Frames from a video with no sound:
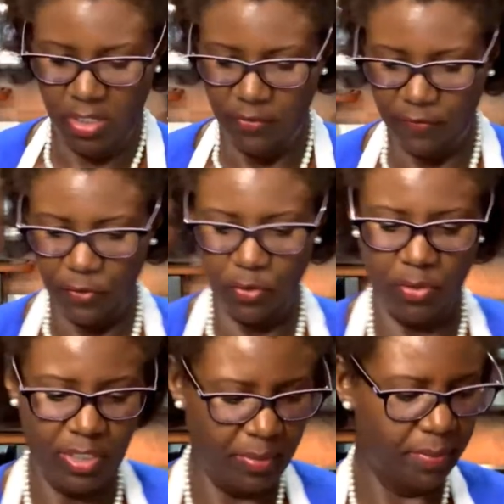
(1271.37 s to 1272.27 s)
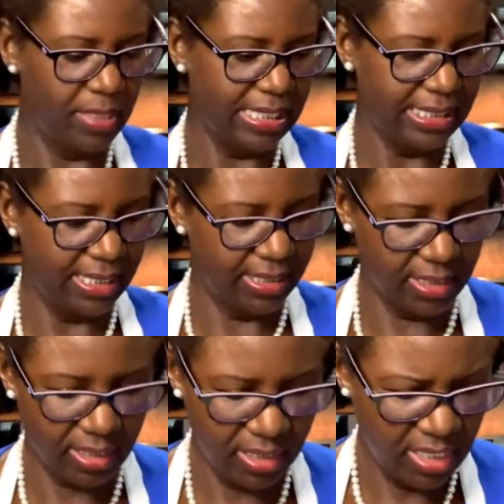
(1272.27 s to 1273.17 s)
food
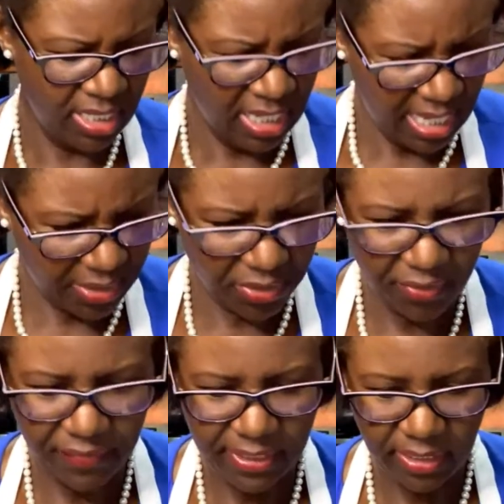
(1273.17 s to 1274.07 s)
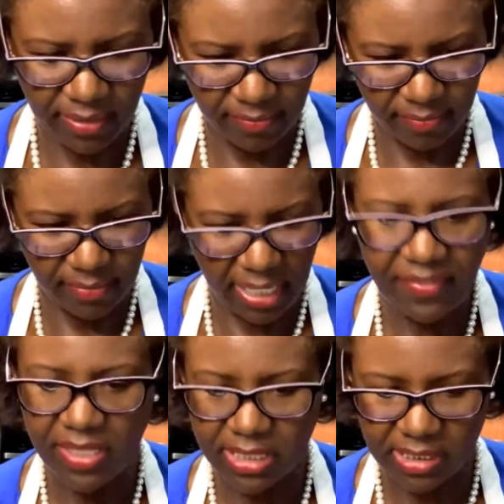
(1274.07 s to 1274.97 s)
processor. I don't know if I
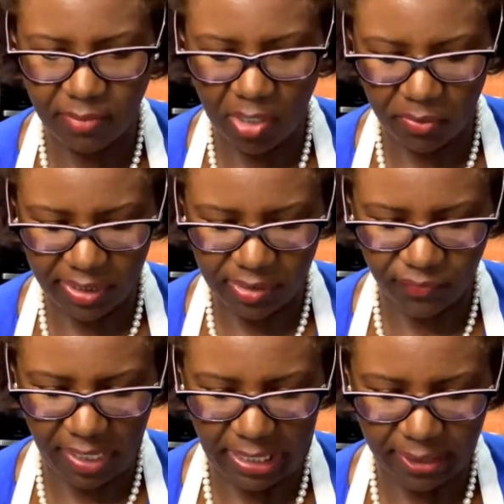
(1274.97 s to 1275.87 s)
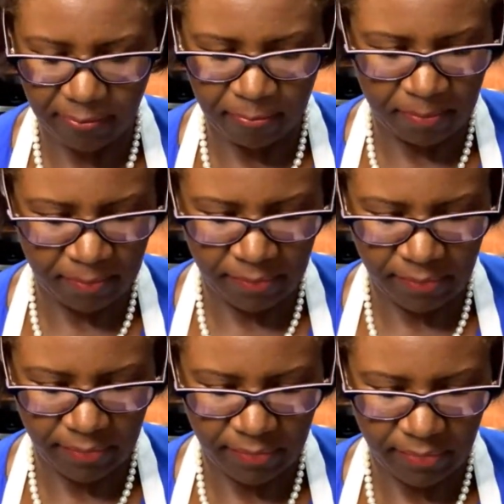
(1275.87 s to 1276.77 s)
think the small one is fine.
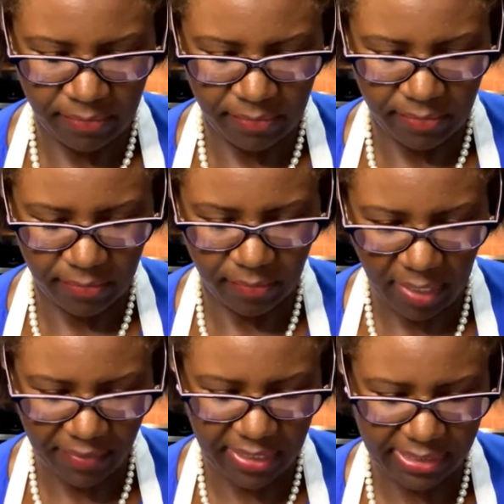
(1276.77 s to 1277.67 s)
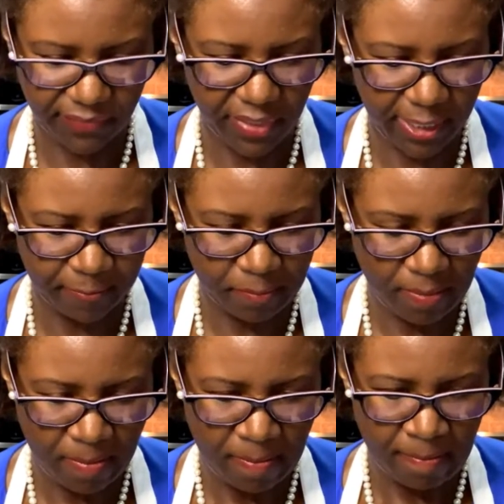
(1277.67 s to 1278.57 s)
I think it's fine.
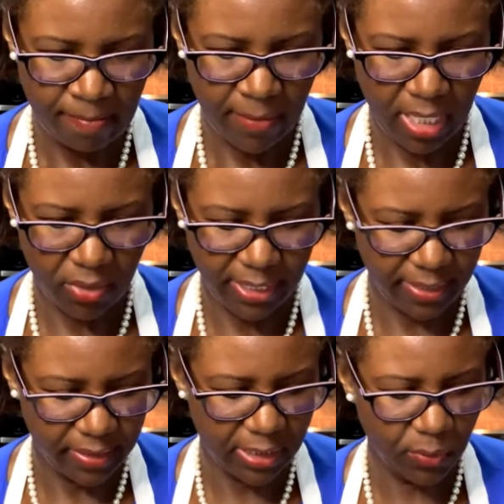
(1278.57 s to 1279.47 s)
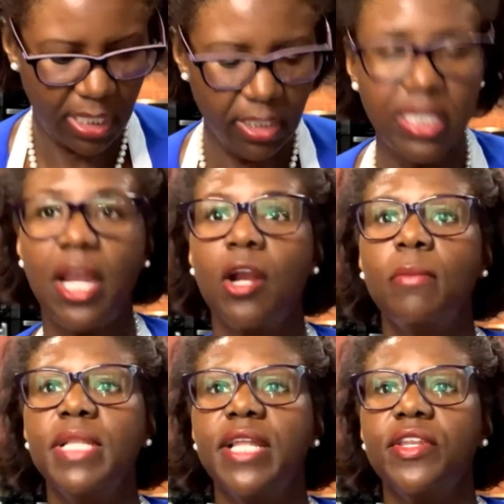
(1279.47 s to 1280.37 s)
Okay, because when I look at her
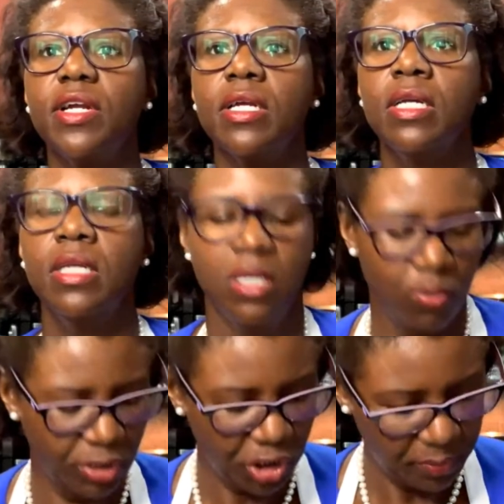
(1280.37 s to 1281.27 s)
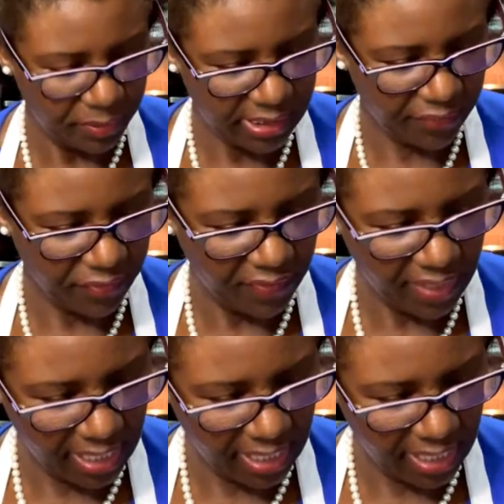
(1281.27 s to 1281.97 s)
blender, when she puts everything